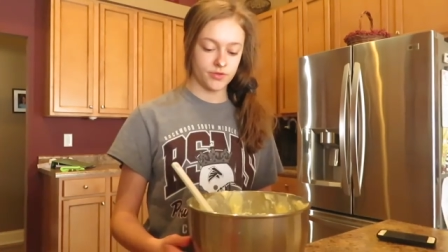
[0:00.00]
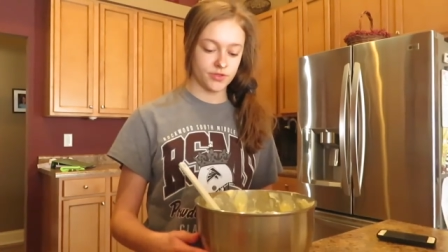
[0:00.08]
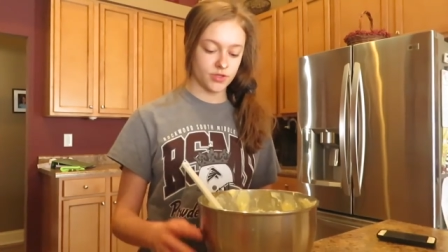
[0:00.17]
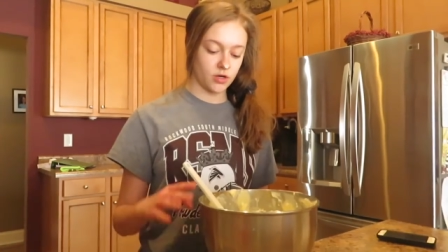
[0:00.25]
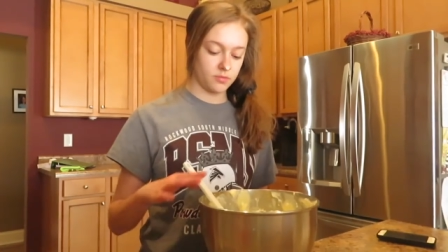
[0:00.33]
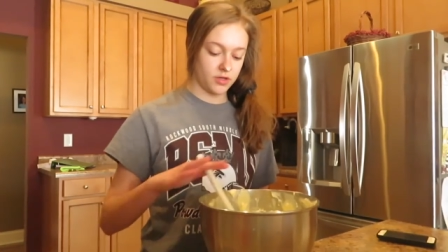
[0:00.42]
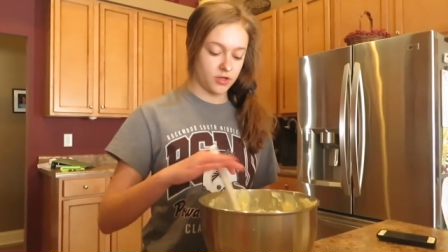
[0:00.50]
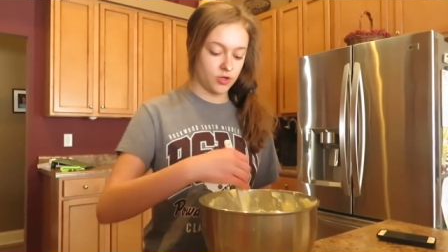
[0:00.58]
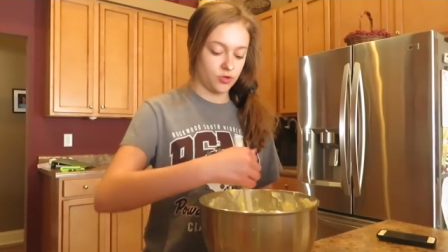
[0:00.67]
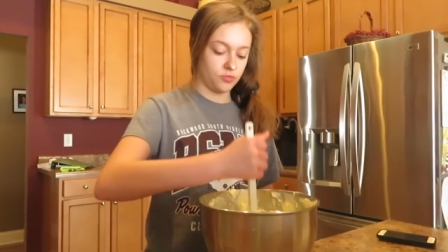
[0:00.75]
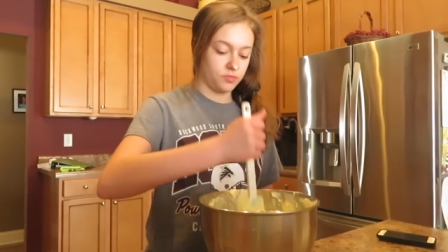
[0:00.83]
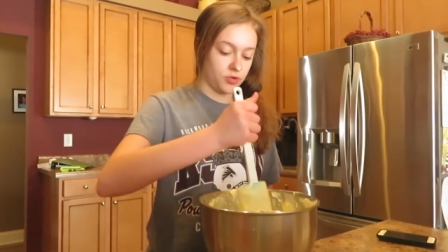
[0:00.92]
This is gonna be the
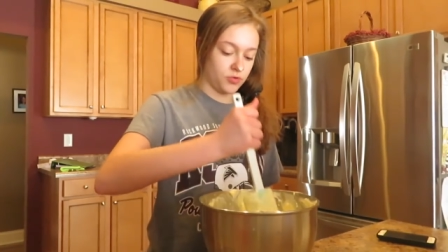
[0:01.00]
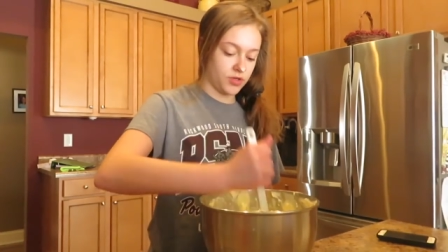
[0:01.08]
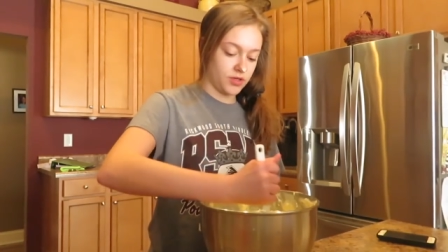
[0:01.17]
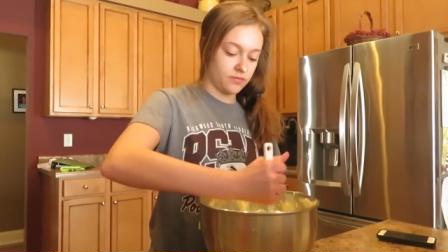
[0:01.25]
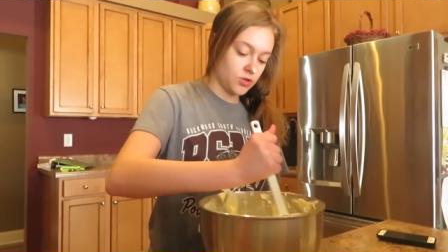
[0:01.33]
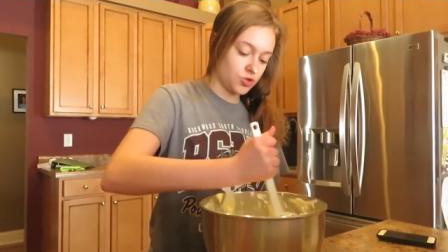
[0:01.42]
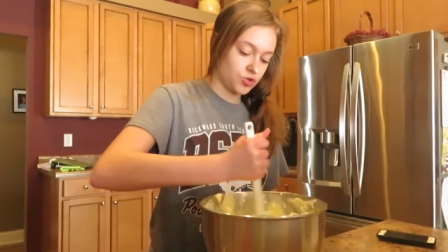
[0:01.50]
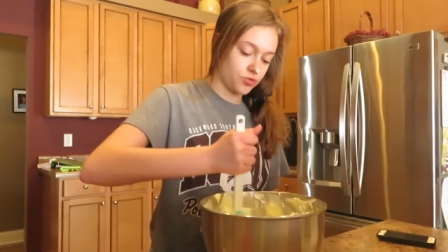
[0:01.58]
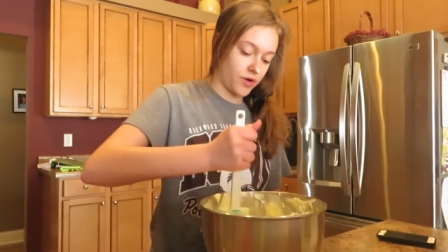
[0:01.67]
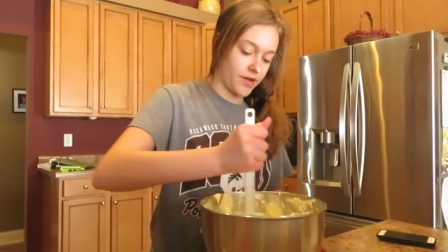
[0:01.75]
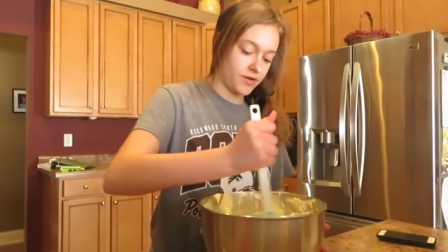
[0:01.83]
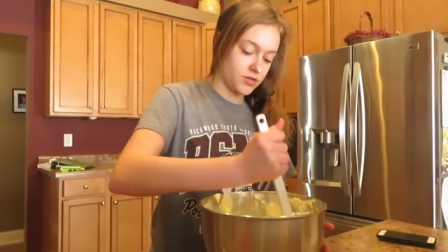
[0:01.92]
new beauty
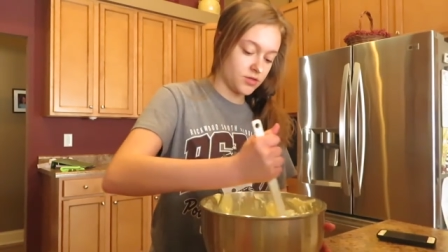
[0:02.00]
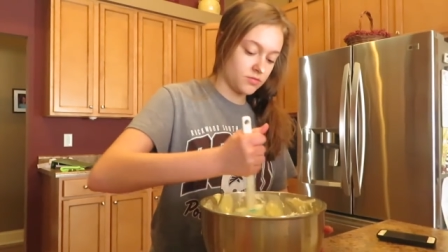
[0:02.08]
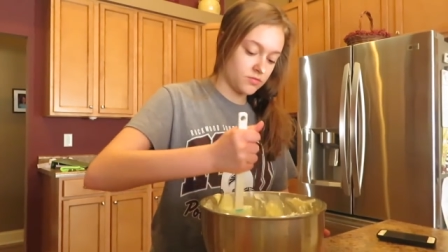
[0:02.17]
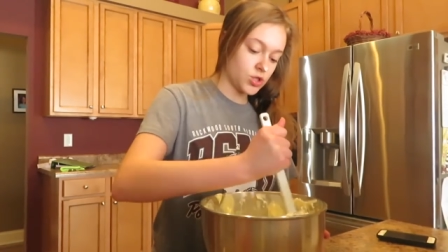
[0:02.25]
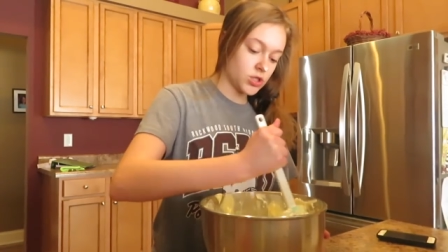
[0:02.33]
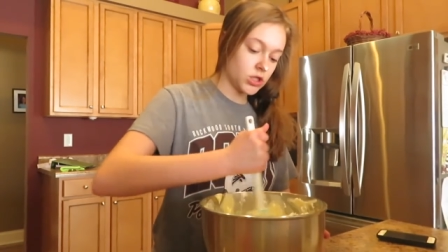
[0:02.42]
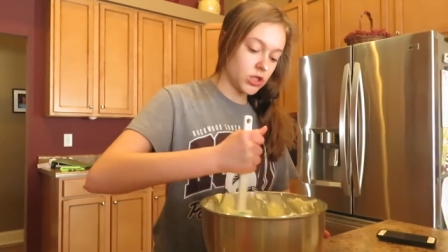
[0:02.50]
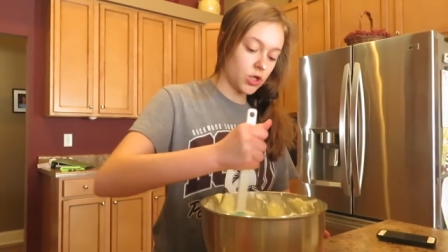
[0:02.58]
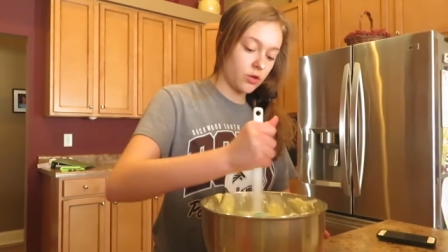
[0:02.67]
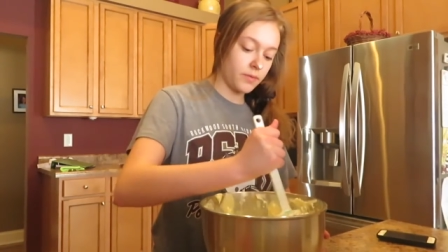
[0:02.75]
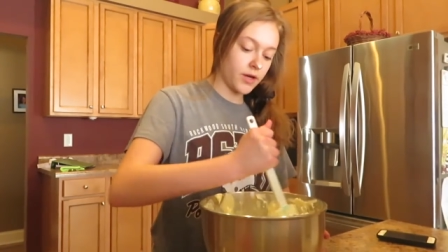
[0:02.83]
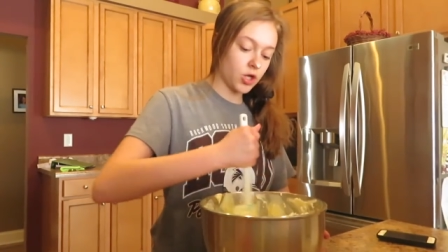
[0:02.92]
trend. Just a
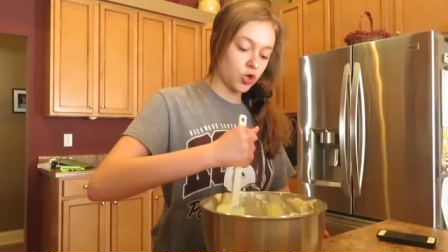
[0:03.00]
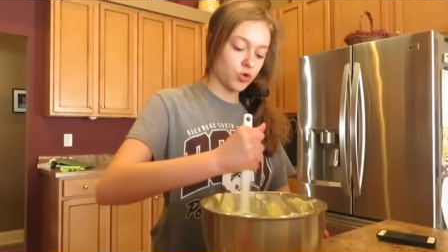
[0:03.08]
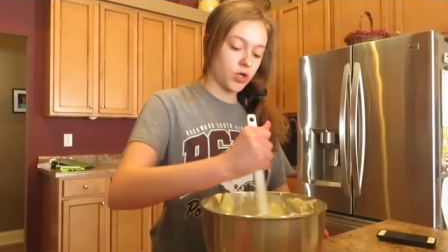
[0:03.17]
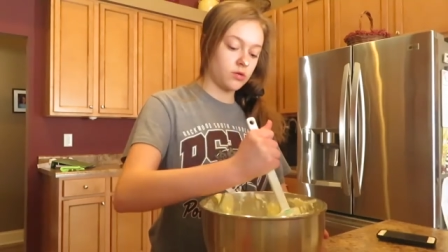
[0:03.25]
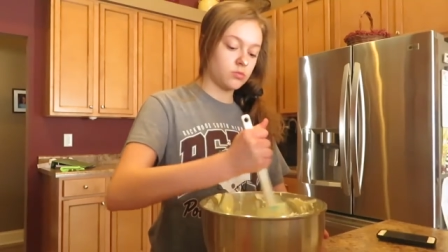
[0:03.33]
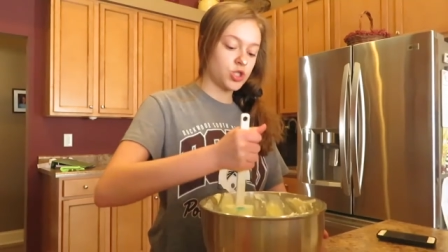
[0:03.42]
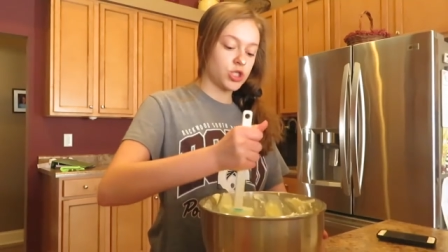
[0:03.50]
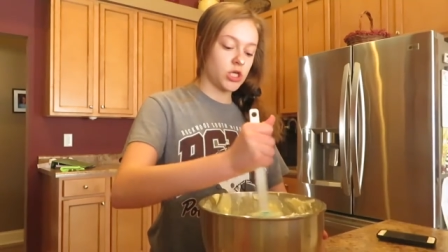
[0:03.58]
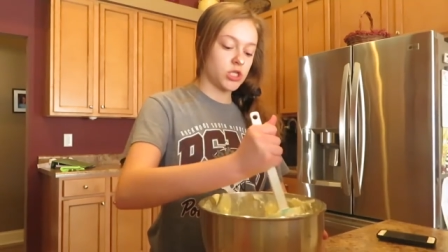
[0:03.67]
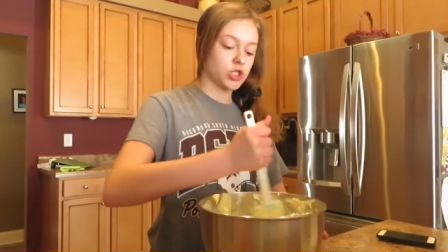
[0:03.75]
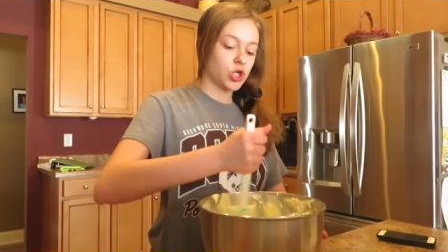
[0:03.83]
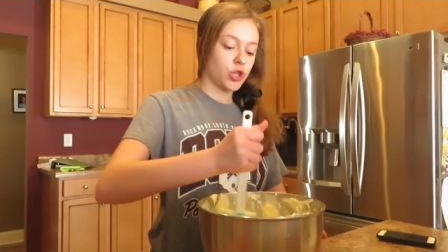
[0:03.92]
little bit of cream
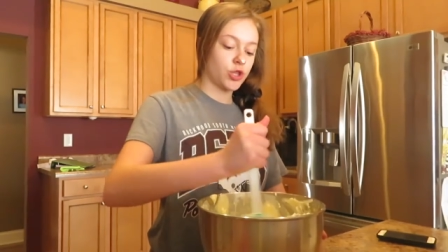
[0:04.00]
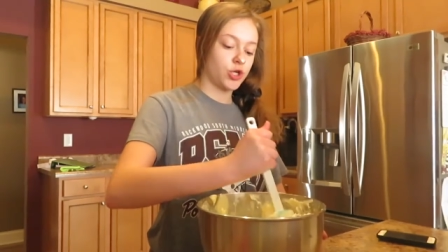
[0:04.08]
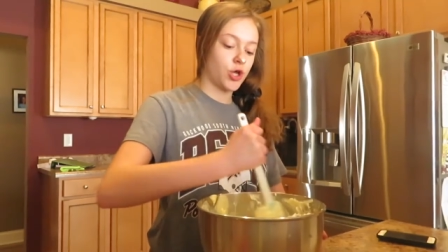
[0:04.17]
cheese on the